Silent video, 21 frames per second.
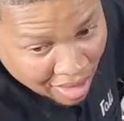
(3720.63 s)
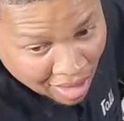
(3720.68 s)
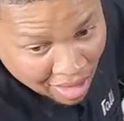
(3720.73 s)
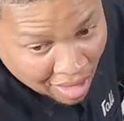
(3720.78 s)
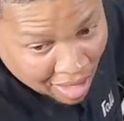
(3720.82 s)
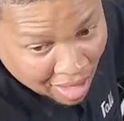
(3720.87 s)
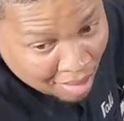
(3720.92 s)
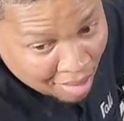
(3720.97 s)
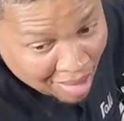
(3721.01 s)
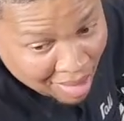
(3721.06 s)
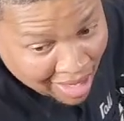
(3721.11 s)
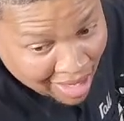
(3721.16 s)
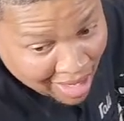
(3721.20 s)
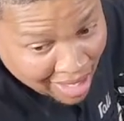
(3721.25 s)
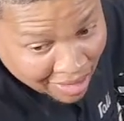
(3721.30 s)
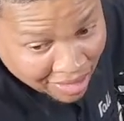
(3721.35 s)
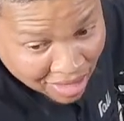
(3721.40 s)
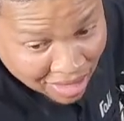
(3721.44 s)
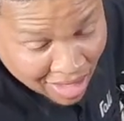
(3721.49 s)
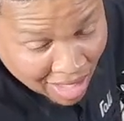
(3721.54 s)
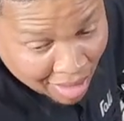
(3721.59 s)
I might have to
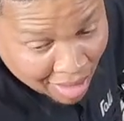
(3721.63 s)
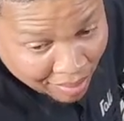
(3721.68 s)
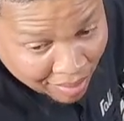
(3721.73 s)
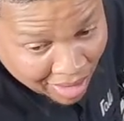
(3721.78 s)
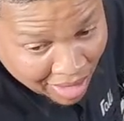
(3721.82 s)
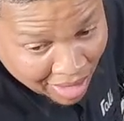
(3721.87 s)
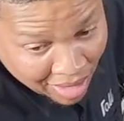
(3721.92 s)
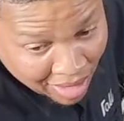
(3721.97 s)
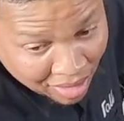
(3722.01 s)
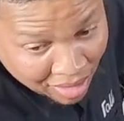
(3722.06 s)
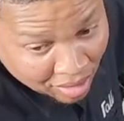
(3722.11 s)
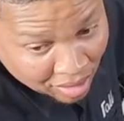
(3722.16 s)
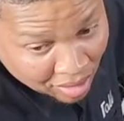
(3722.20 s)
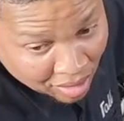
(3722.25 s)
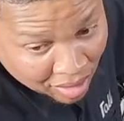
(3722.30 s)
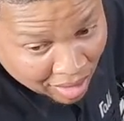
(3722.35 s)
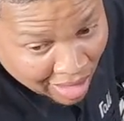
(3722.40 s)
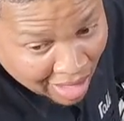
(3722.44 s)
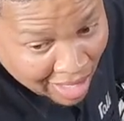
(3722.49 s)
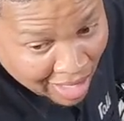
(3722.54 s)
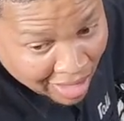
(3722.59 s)
stop and get
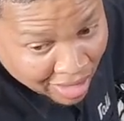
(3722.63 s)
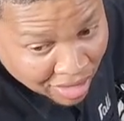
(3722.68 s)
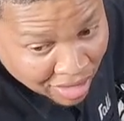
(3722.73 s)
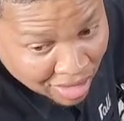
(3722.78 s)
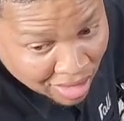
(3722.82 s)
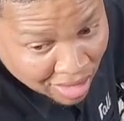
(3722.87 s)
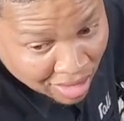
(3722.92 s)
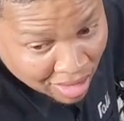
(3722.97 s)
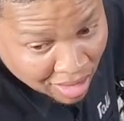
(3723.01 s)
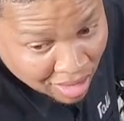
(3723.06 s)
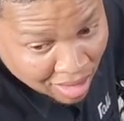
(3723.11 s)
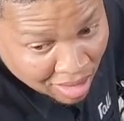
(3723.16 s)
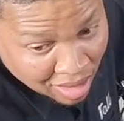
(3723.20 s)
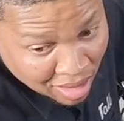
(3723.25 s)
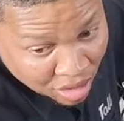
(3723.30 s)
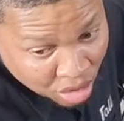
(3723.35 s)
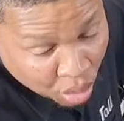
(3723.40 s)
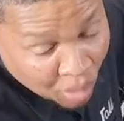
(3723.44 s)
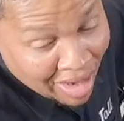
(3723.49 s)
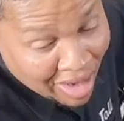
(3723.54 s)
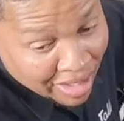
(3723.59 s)
gas
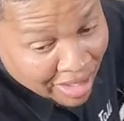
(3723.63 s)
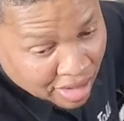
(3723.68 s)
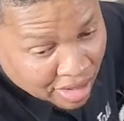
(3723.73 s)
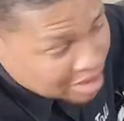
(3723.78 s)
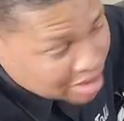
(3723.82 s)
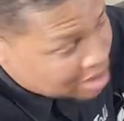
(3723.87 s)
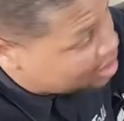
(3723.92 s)
twice.